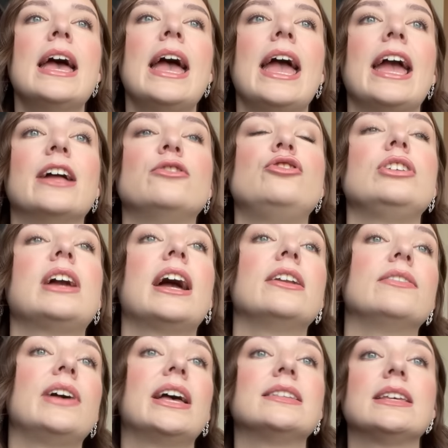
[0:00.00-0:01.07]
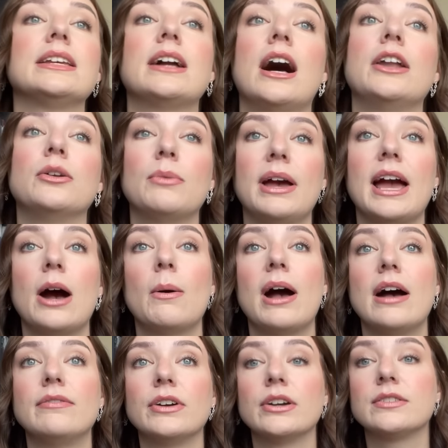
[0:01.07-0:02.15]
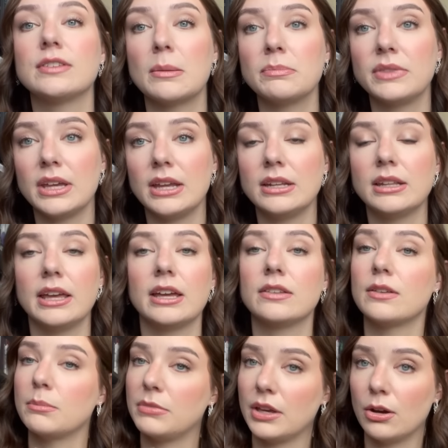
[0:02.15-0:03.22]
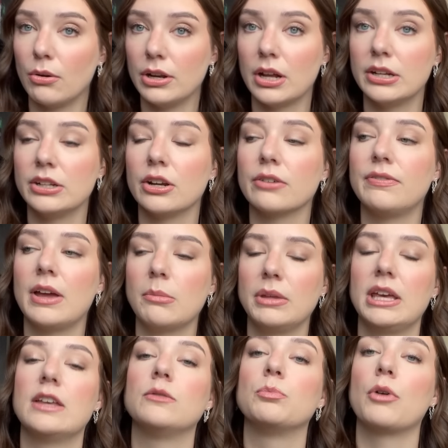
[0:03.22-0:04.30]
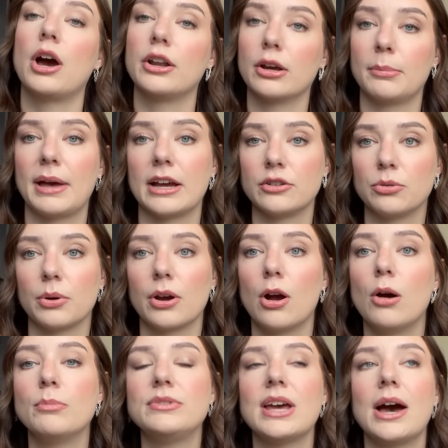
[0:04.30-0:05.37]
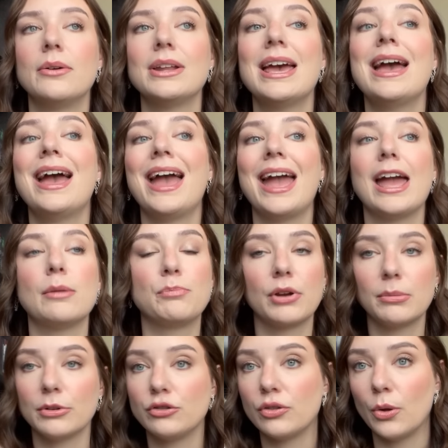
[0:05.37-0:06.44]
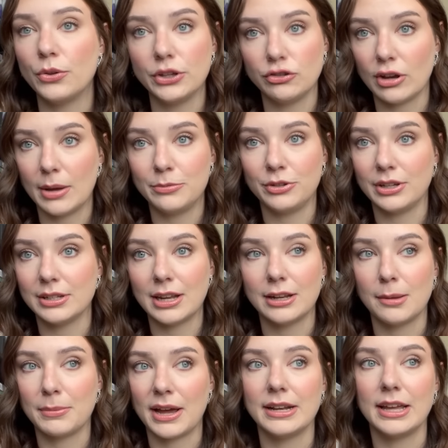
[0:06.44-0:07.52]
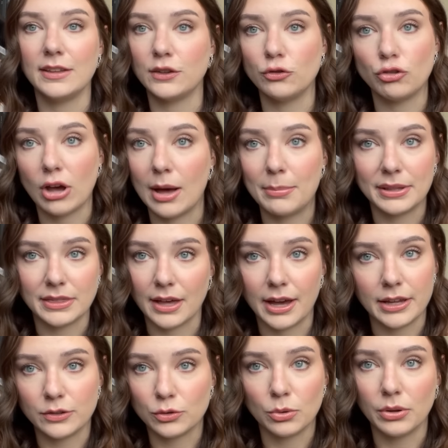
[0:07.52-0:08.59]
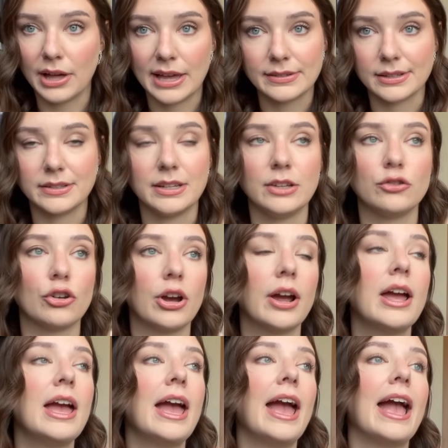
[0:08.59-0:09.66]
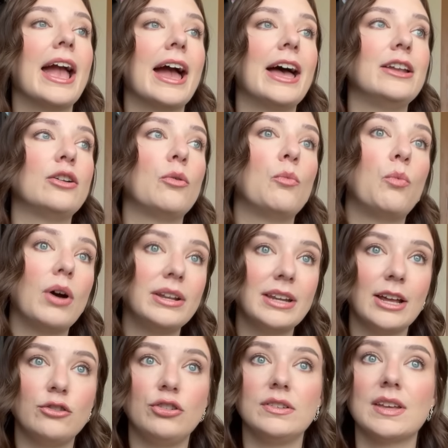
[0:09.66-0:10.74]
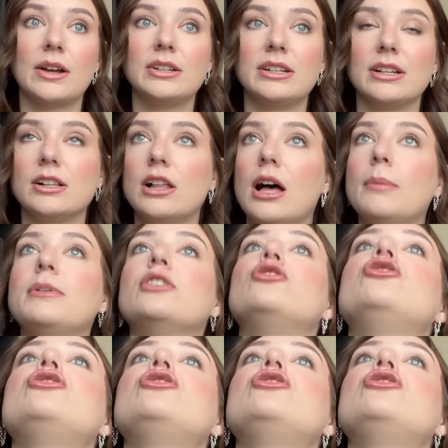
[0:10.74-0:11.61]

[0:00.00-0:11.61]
and she kind of has like gotten away. However, something going on in her family has brought her back to her hometown, and pretty much the only job she can end up getting is a job at the high school as a teacher. And one night she's out at a club because